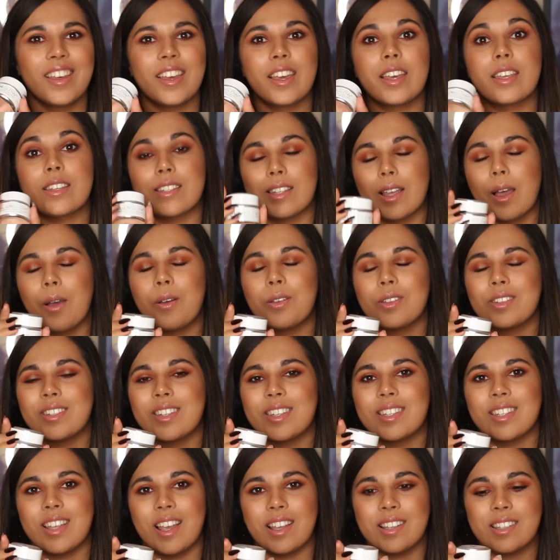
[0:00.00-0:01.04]
It sounds
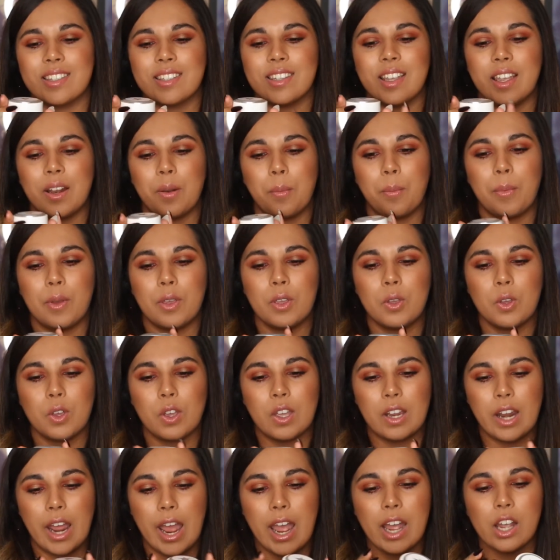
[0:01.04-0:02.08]
disgusting, but you
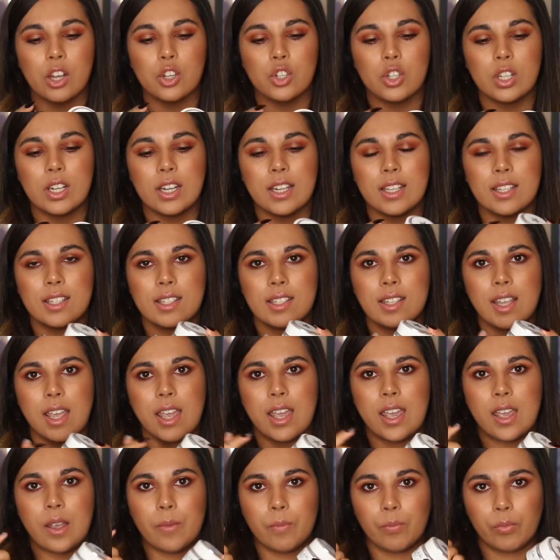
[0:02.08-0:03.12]
can actually
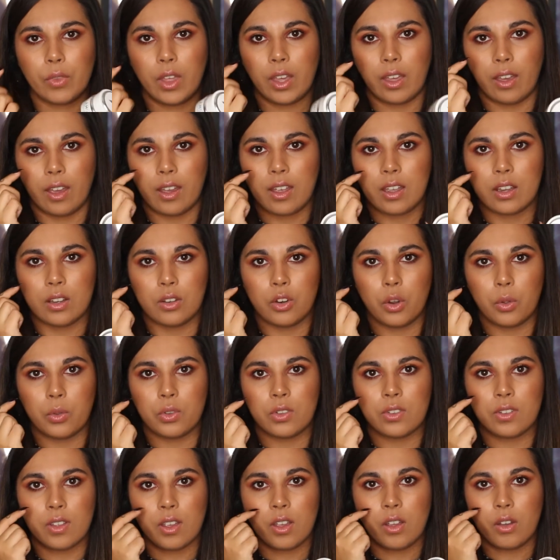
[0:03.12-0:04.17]
see, like I can
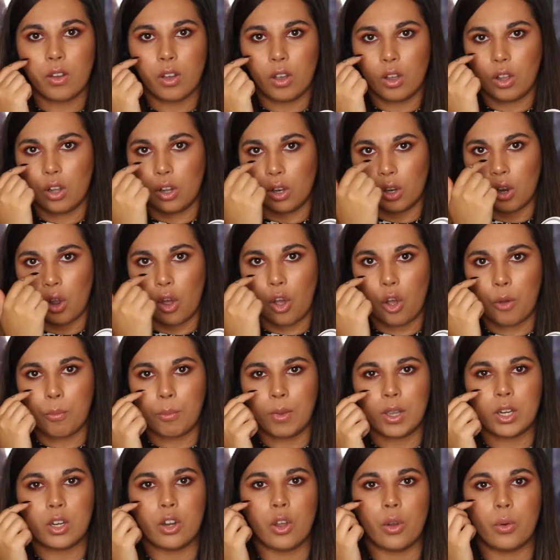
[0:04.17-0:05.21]
notice it a lot on
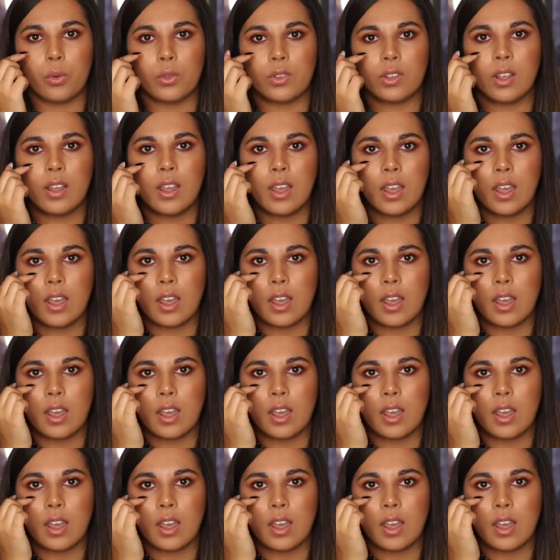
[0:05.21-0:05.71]
my nose.